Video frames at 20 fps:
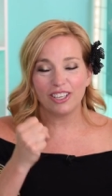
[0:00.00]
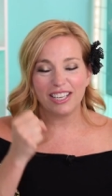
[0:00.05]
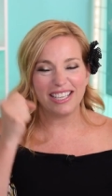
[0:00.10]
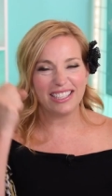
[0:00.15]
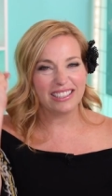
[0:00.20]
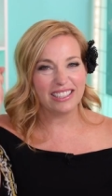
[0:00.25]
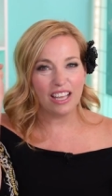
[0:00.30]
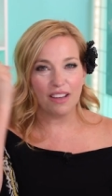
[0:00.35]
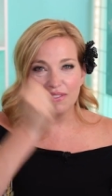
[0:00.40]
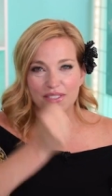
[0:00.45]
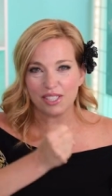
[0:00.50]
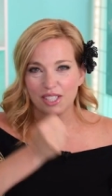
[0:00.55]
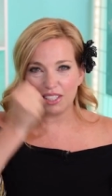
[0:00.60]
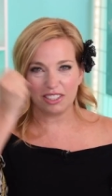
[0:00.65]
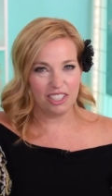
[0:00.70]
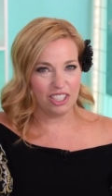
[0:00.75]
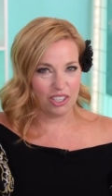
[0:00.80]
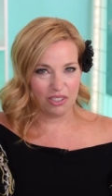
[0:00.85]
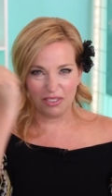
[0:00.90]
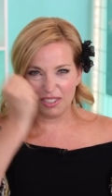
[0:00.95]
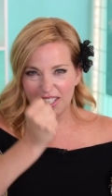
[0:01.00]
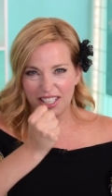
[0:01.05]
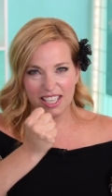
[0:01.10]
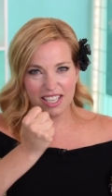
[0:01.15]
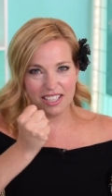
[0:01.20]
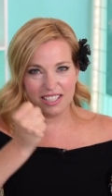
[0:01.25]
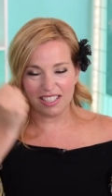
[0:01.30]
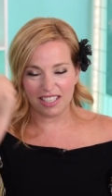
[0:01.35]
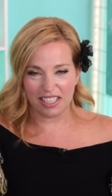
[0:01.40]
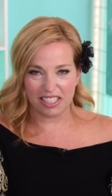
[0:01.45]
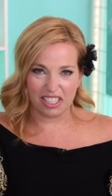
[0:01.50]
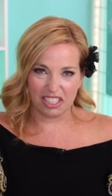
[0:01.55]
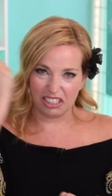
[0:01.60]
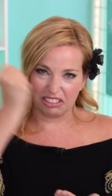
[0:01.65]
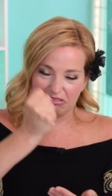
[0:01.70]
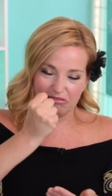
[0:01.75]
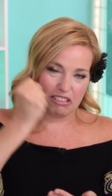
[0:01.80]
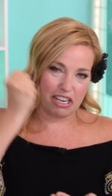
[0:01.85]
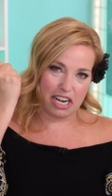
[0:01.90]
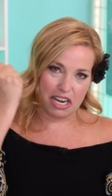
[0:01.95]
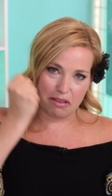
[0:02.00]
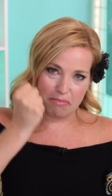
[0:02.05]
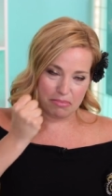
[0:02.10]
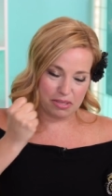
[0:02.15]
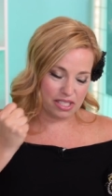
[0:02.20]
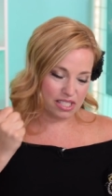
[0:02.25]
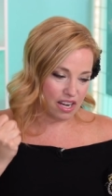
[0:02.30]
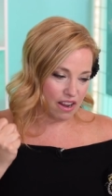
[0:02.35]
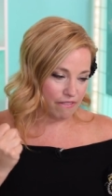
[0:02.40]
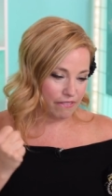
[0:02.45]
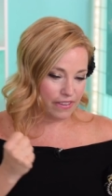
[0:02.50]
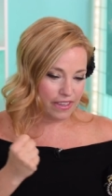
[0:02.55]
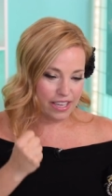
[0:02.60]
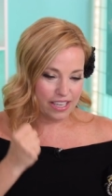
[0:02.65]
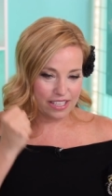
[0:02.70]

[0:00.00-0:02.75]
He loves to, you know, kids like to ram stuff.